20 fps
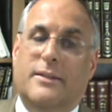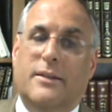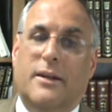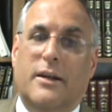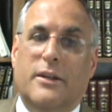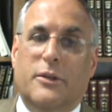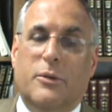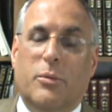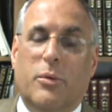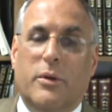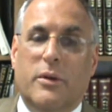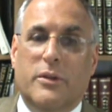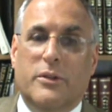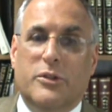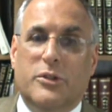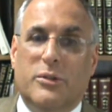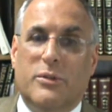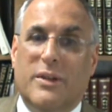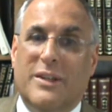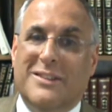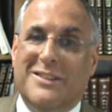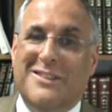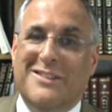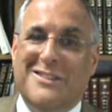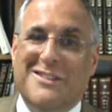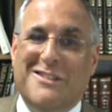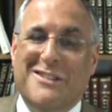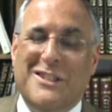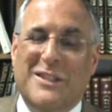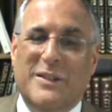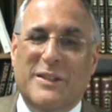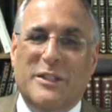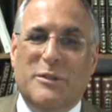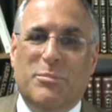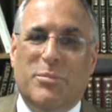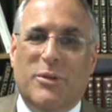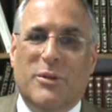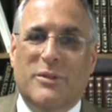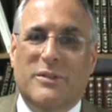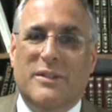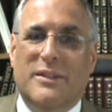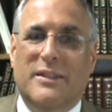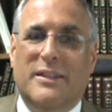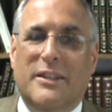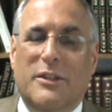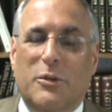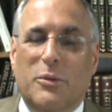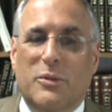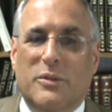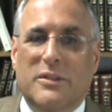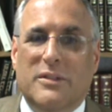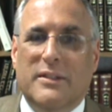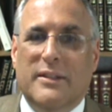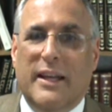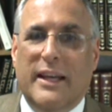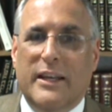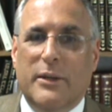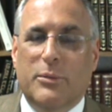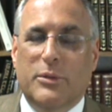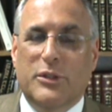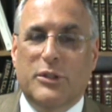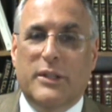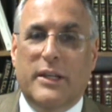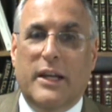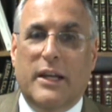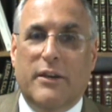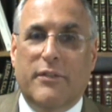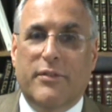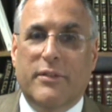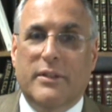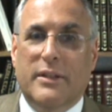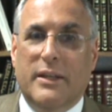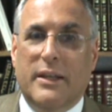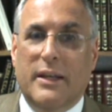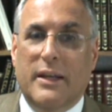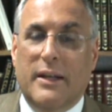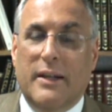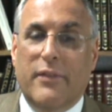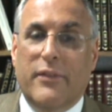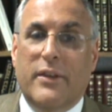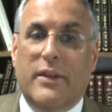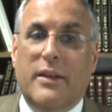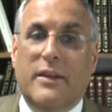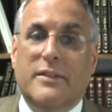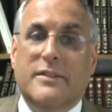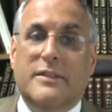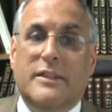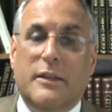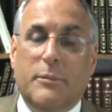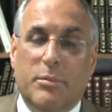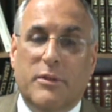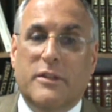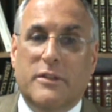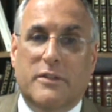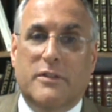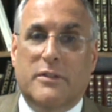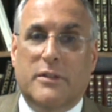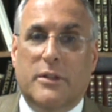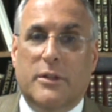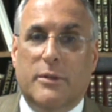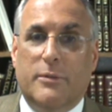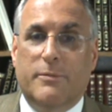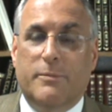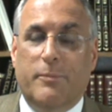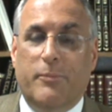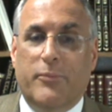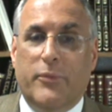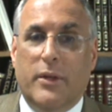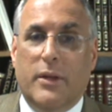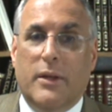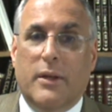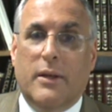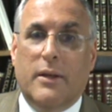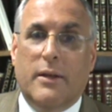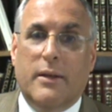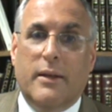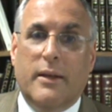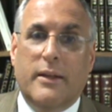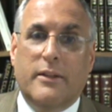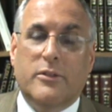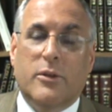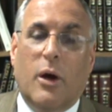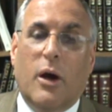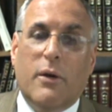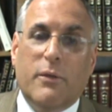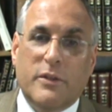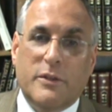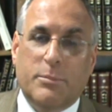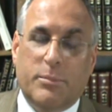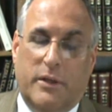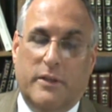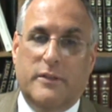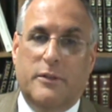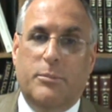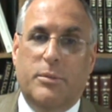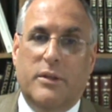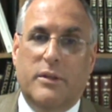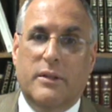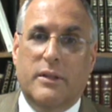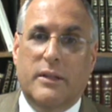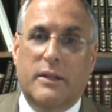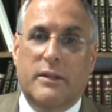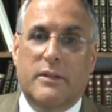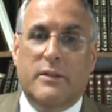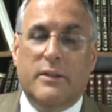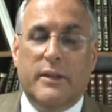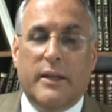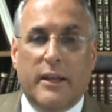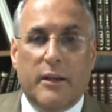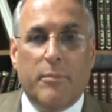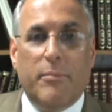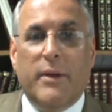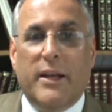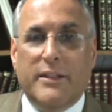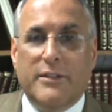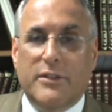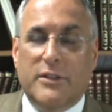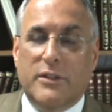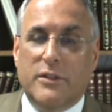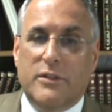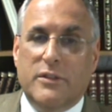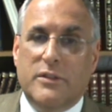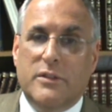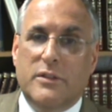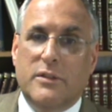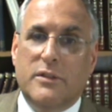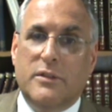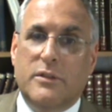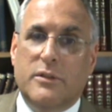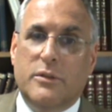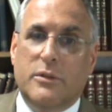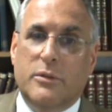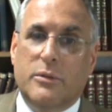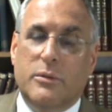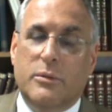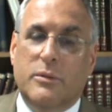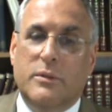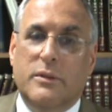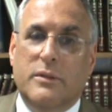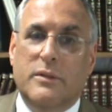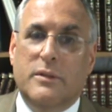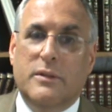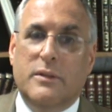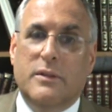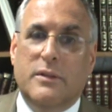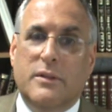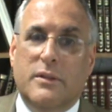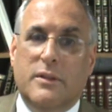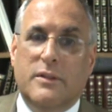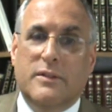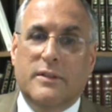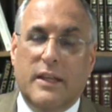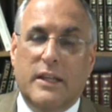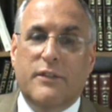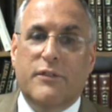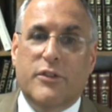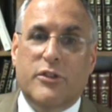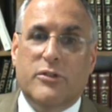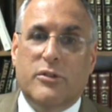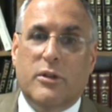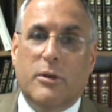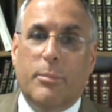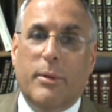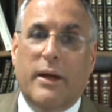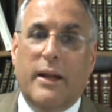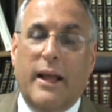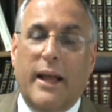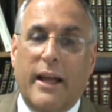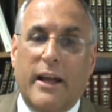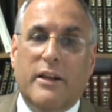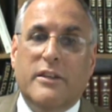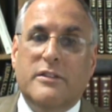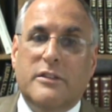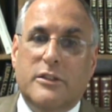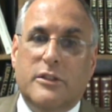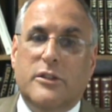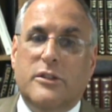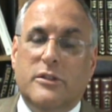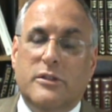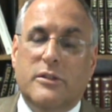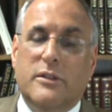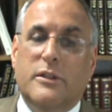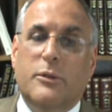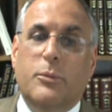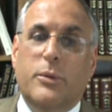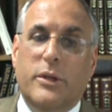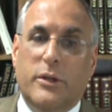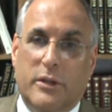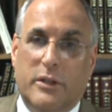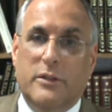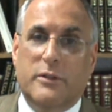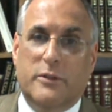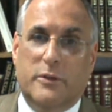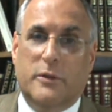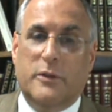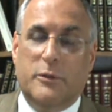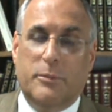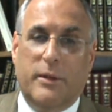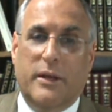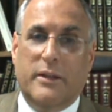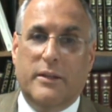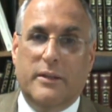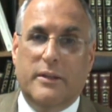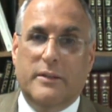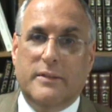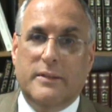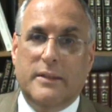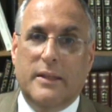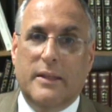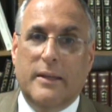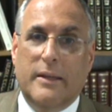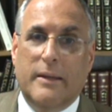unquote. Sharansky is a serious person. He uses language carefully. He is deeply disturbed. It's our responsibility to get a message to the State of Israel about how seriously we are concerned about this.